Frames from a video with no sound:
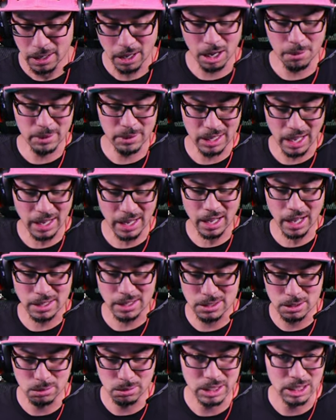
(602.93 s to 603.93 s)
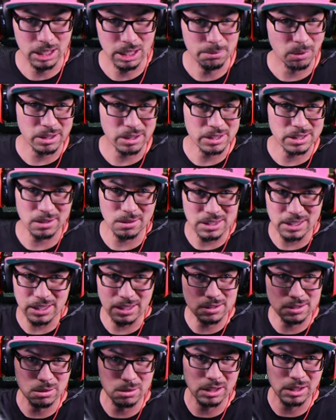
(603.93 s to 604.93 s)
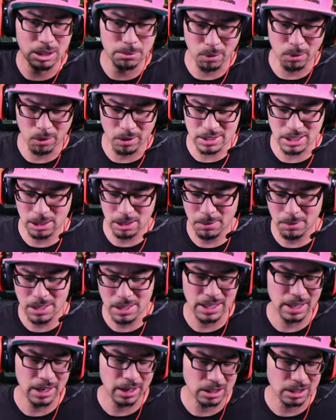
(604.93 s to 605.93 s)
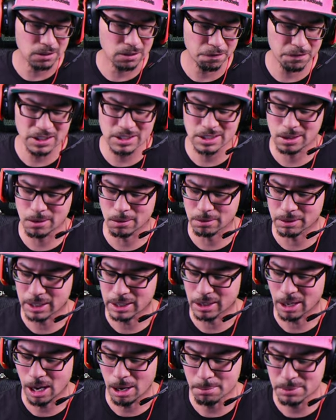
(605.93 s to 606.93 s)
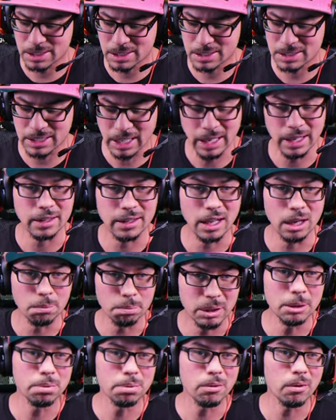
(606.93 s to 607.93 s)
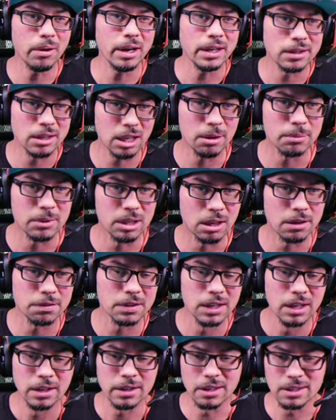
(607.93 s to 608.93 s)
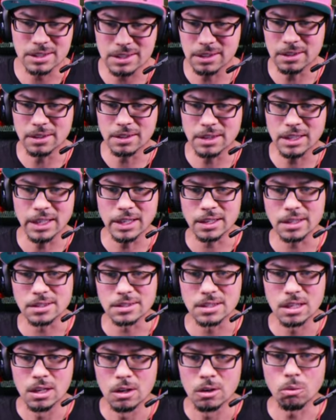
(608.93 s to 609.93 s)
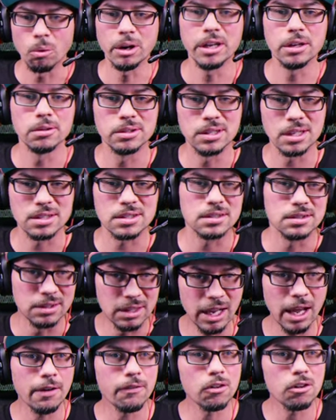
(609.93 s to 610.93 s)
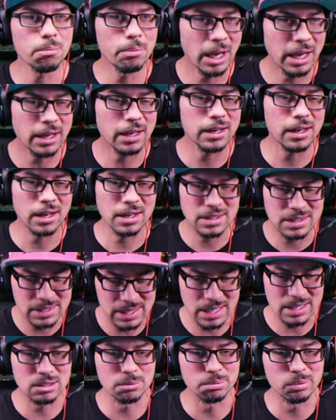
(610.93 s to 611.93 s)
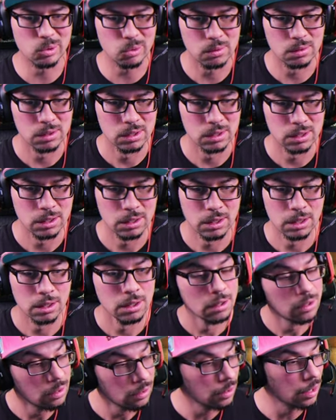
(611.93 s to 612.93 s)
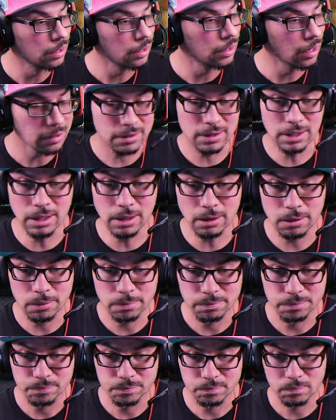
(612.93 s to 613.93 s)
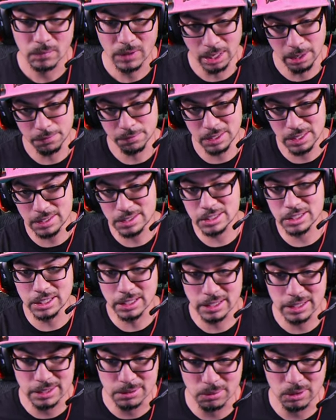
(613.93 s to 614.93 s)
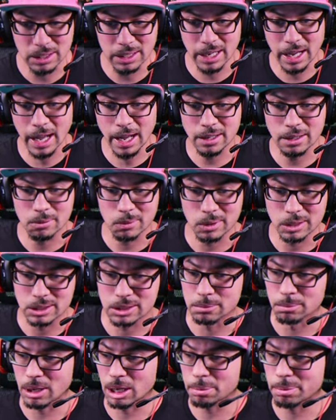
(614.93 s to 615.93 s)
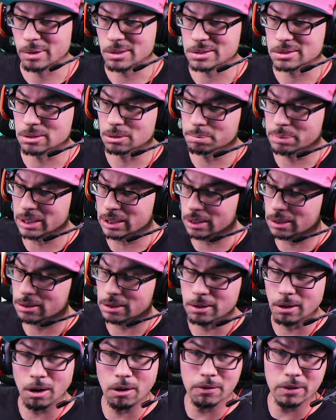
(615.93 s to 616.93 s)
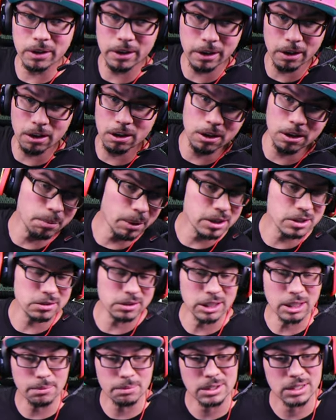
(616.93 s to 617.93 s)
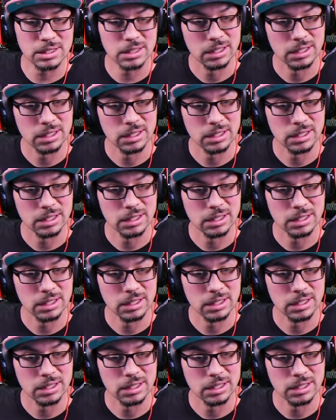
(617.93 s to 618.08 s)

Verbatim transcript: I mean, I got two keyboards. You don't see a two keyboards. And I'm not saying it's a physical thing. I'm just saying that people ain't dumb enough. There's certain things where you just never make it accessible. I think if this chick is really hacking, which in my personal opinion, you already heard it in my streams,